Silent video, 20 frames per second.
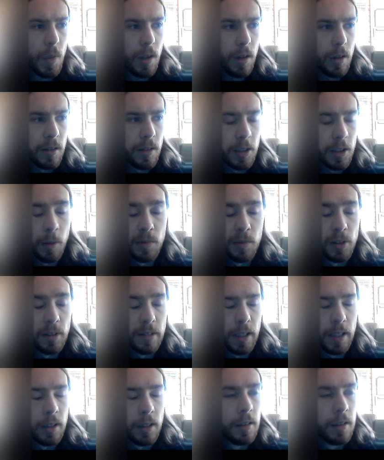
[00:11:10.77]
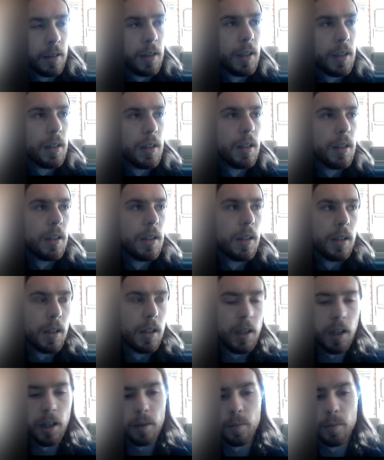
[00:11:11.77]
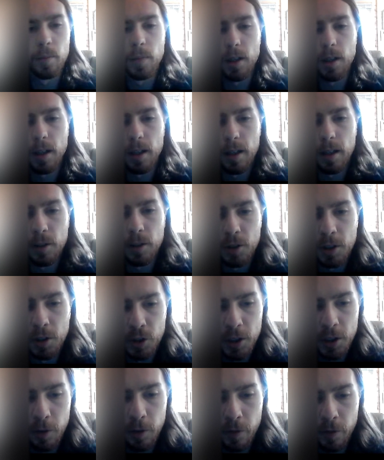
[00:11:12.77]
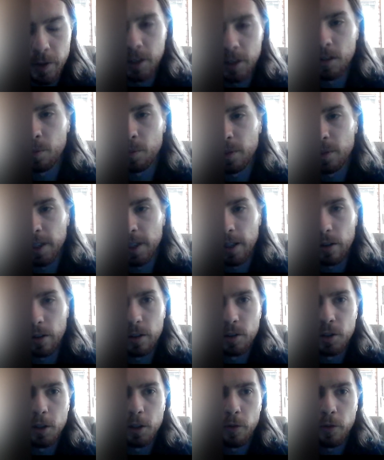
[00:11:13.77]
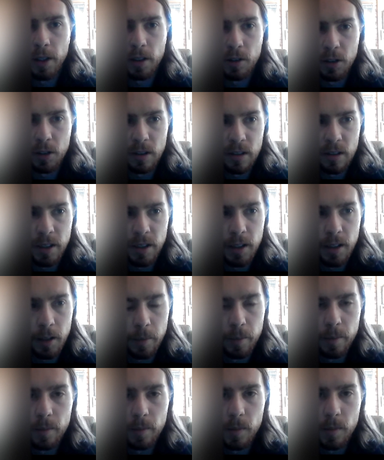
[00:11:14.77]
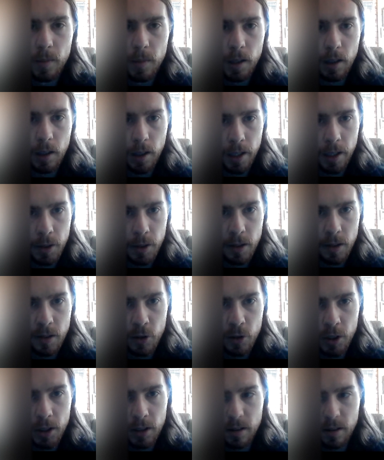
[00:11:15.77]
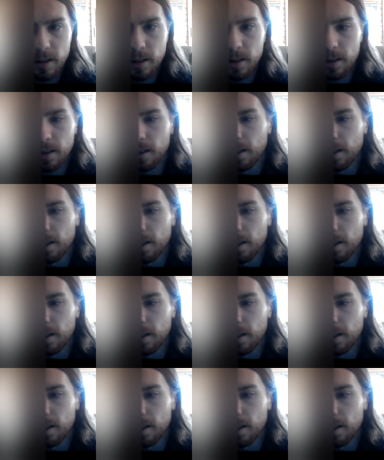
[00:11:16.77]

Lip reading: succumbs to anxiety. She fears Patera, and she thinks she's seen him in the streets.